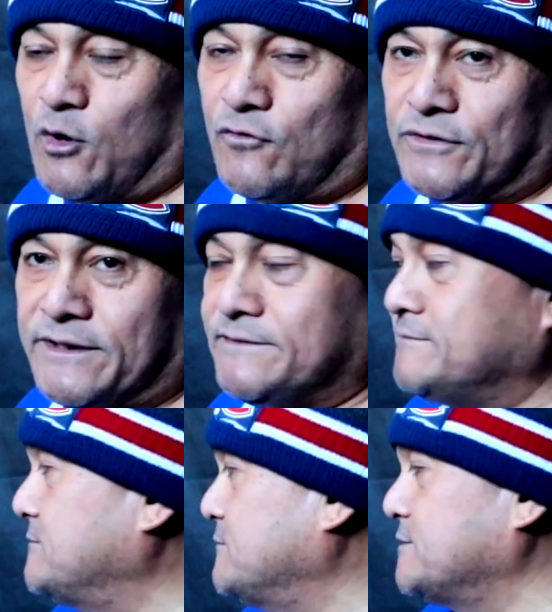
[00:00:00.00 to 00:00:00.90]
Hopefully,
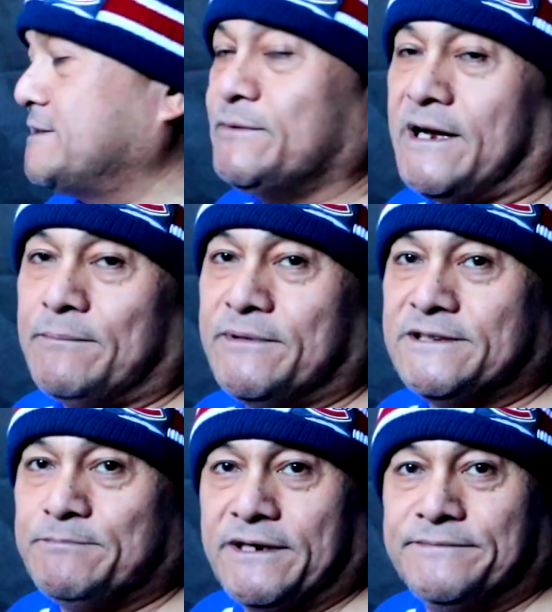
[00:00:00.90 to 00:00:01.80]
we'll see what
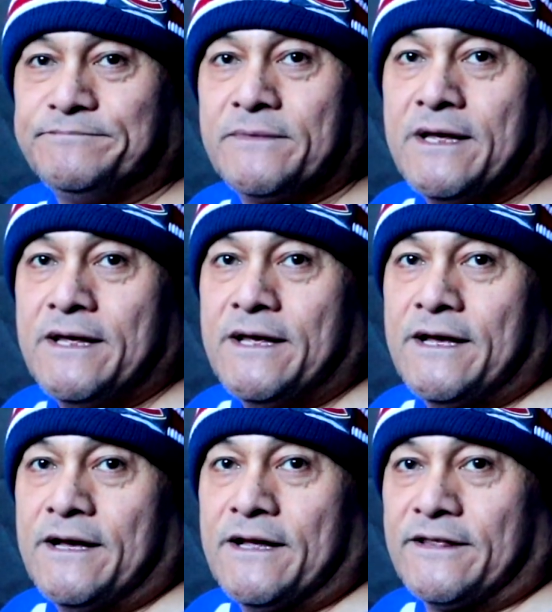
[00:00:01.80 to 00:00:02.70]
happens, but.
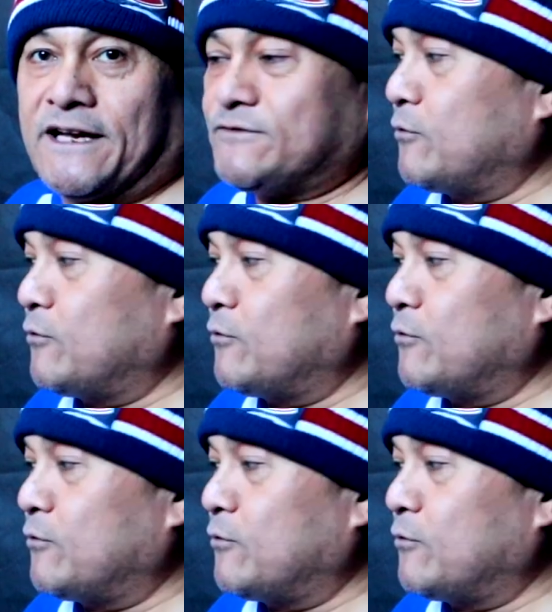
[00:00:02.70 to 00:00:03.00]
Thanks